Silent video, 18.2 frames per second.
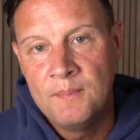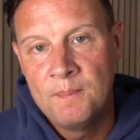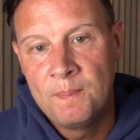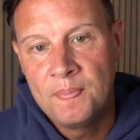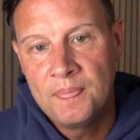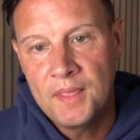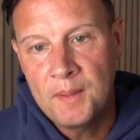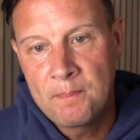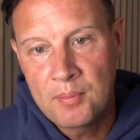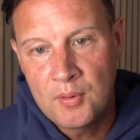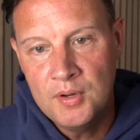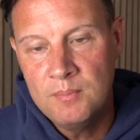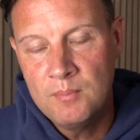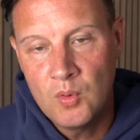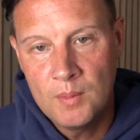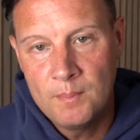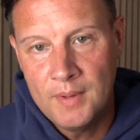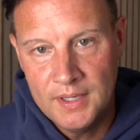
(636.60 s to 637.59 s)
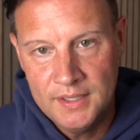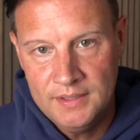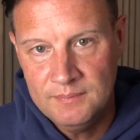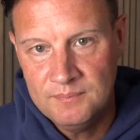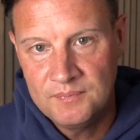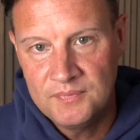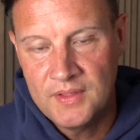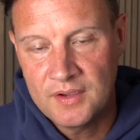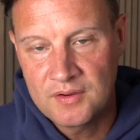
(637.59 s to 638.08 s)
They print more
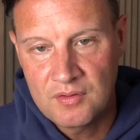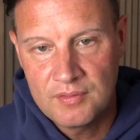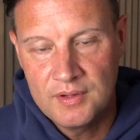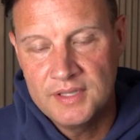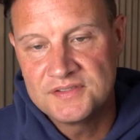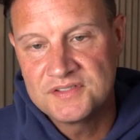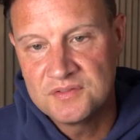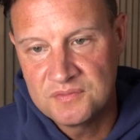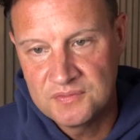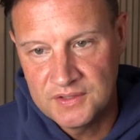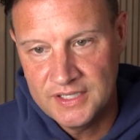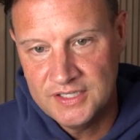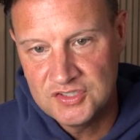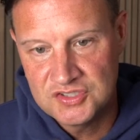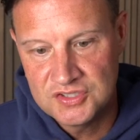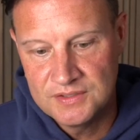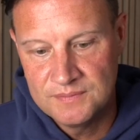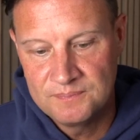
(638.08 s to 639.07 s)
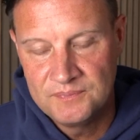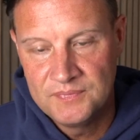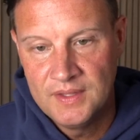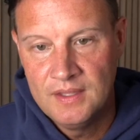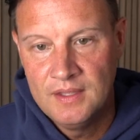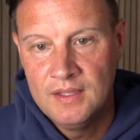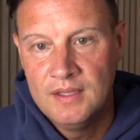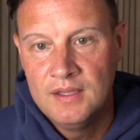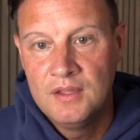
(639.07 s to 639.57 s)
money, that creates inflation.
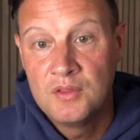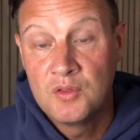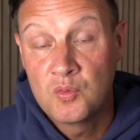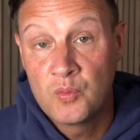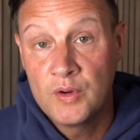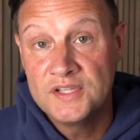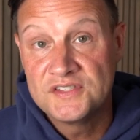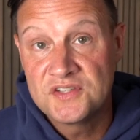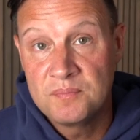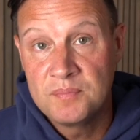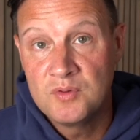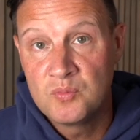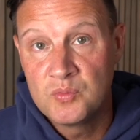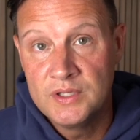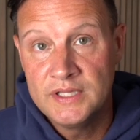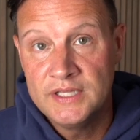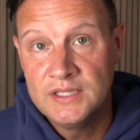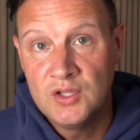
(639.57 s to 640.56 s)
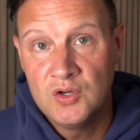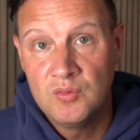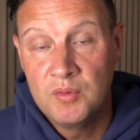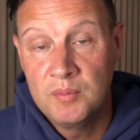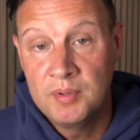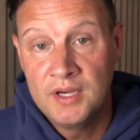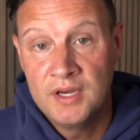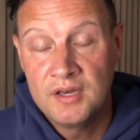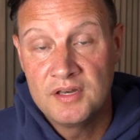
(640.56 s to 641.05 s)
The rates have been really low.
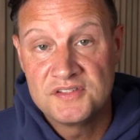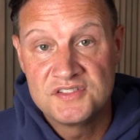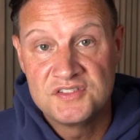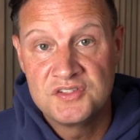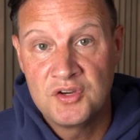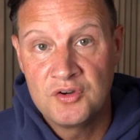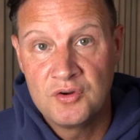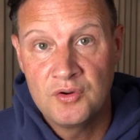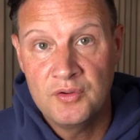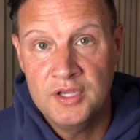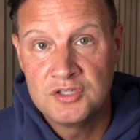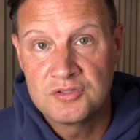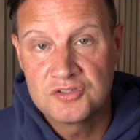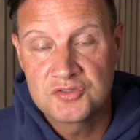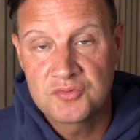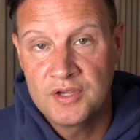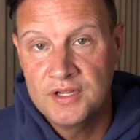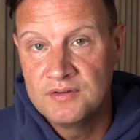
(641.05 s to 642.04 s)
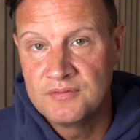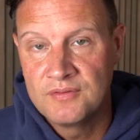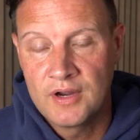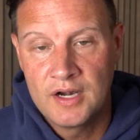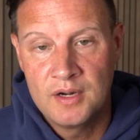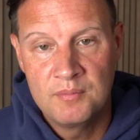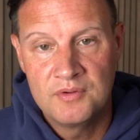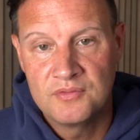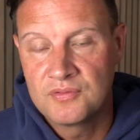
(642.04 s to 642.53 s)
We've been in a zero interest rate
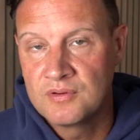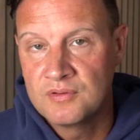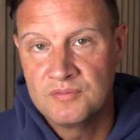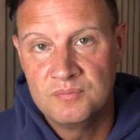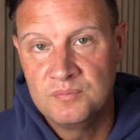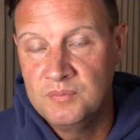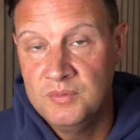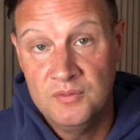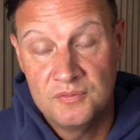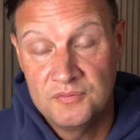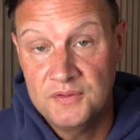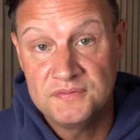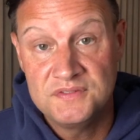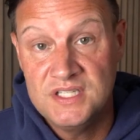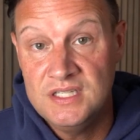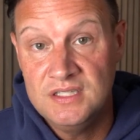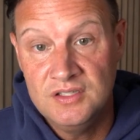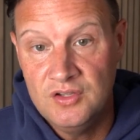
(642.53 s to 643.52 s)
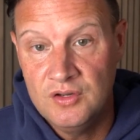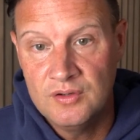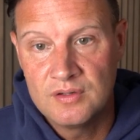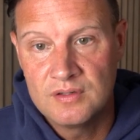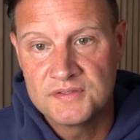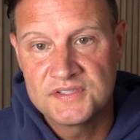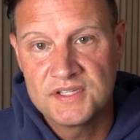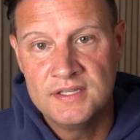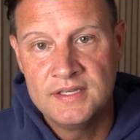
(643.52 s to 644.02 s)
environment for 15
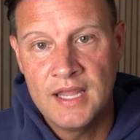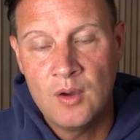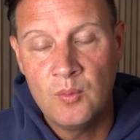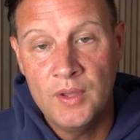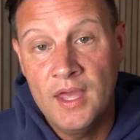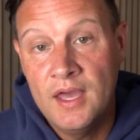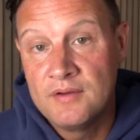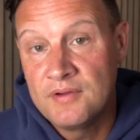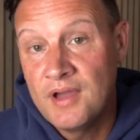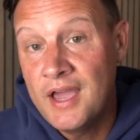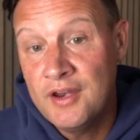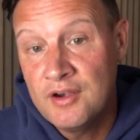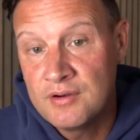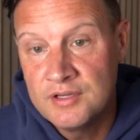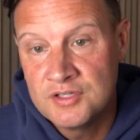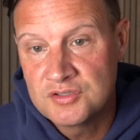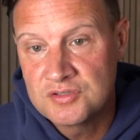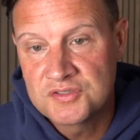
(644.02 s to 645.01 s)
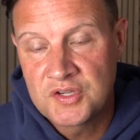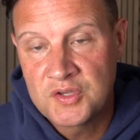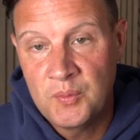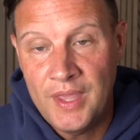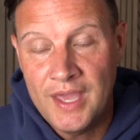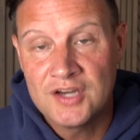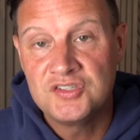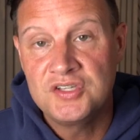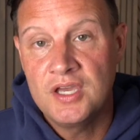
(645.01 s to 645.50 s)
years. And now we have higher interest rate.
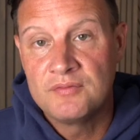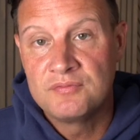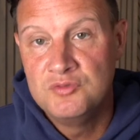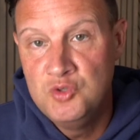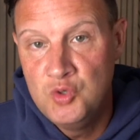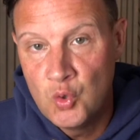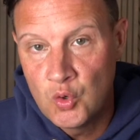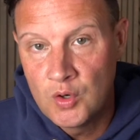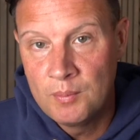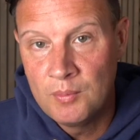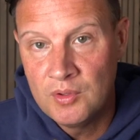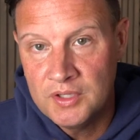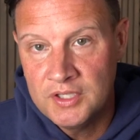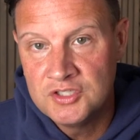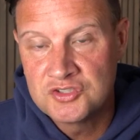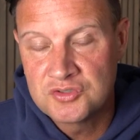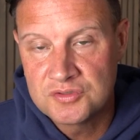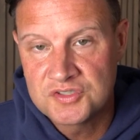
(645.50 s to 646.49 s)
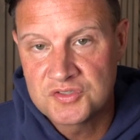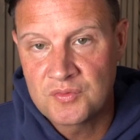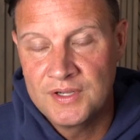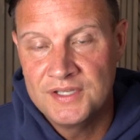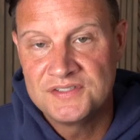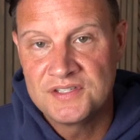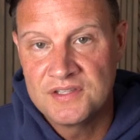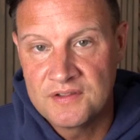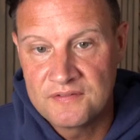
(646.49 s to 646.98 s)
We actually have normal interest
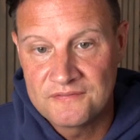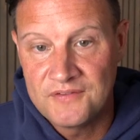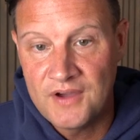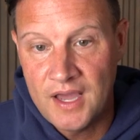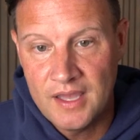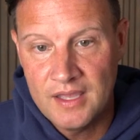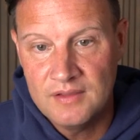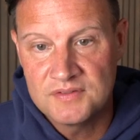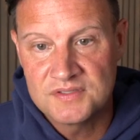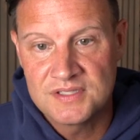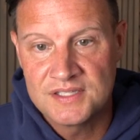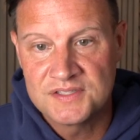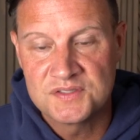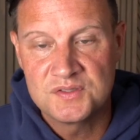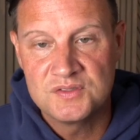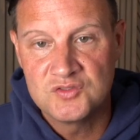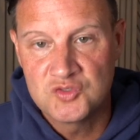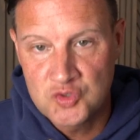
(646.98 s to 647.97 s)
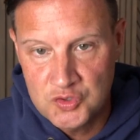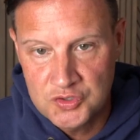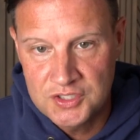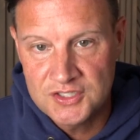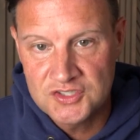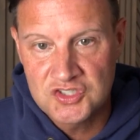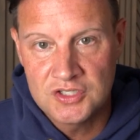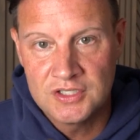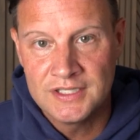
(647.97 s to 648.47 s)
rates in the fives. That's
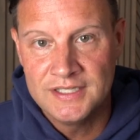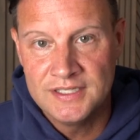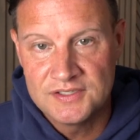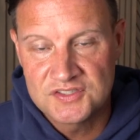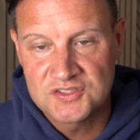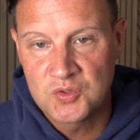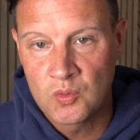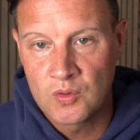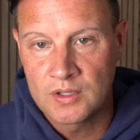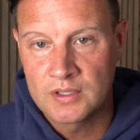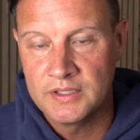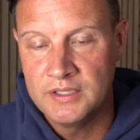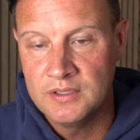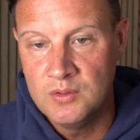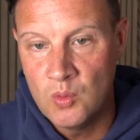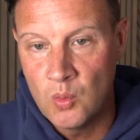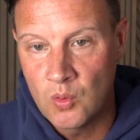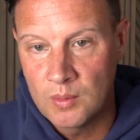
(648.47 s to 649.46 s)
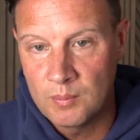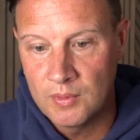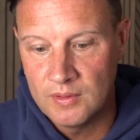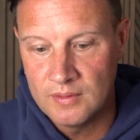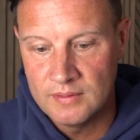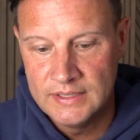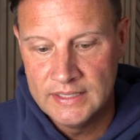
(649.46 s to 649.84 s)
traditionally, historically normal.